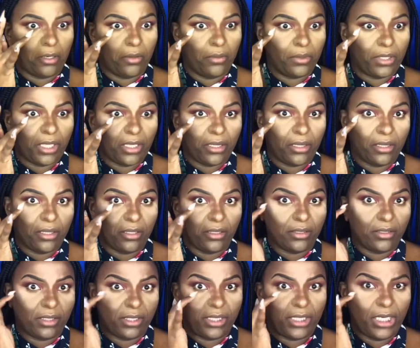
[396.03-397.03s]
I don't know what
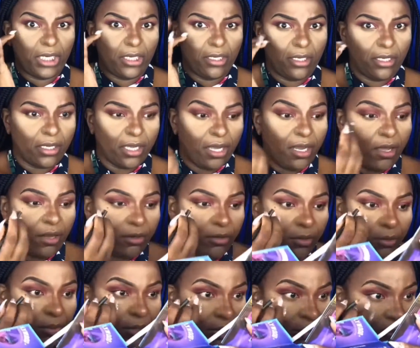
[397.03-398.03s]
the tear duct,
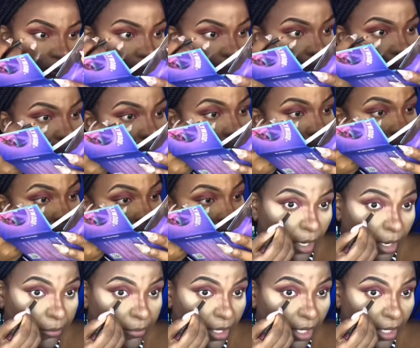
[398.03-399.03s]
I don't know what it's called.
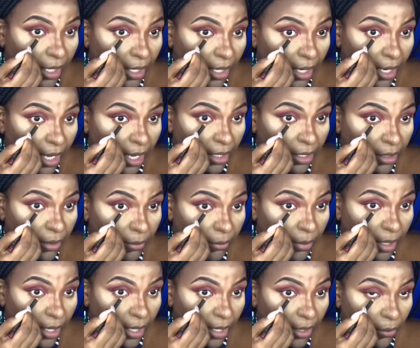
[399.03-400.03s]
I'm not
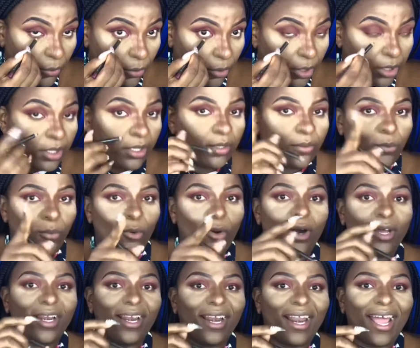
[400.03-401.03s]
lining my
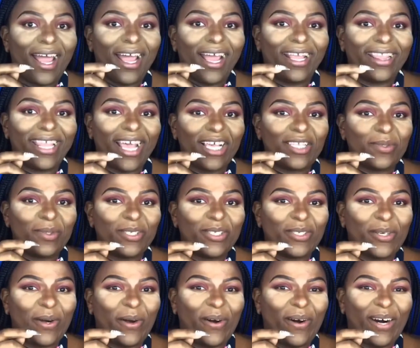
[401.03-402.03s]
waterline. That's
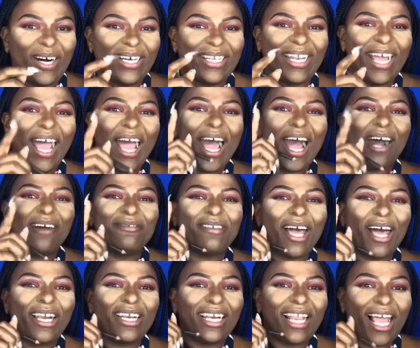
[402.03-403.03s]
what it's called.
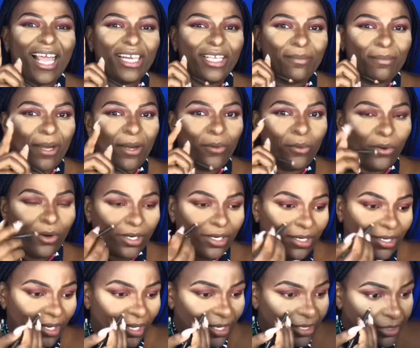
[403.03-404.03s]
I'm not lining my
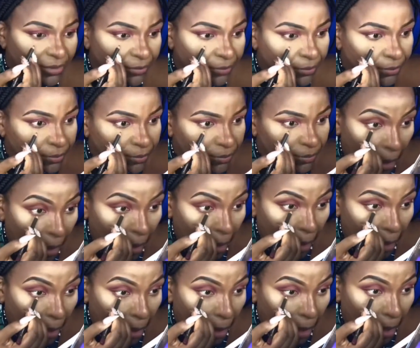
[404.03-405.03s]
waterline.
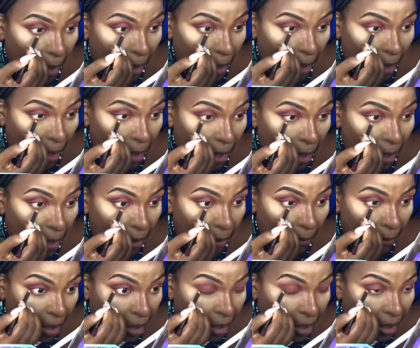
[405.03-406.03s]

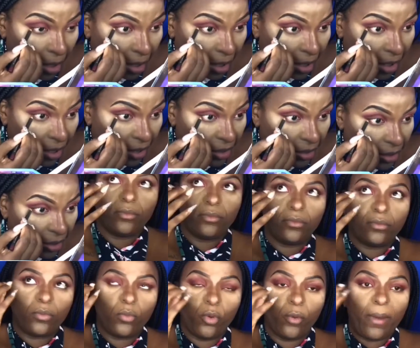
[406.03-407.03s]
I'm
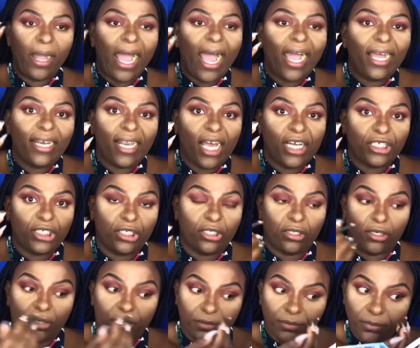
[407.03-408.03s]
lining where my
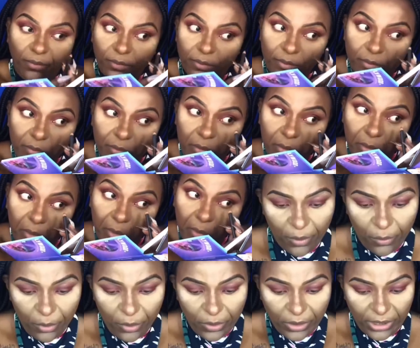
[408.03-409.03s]
eyelashes are.
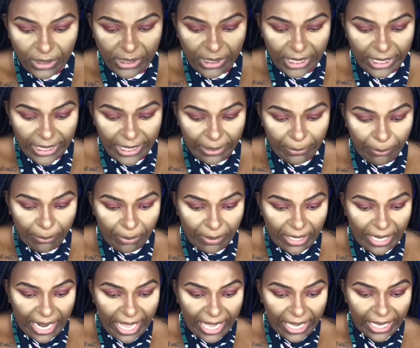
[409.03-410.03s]
And we're going to take a
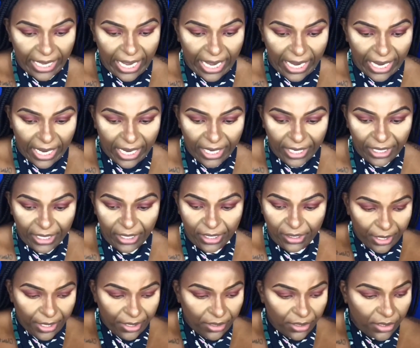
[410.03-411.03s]
black
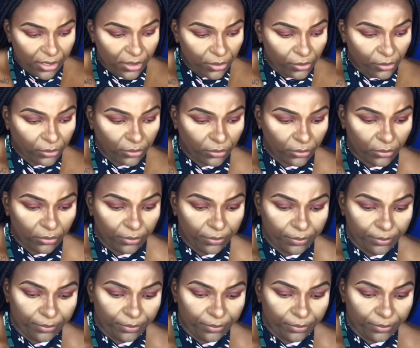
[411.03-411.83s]
eye pencil.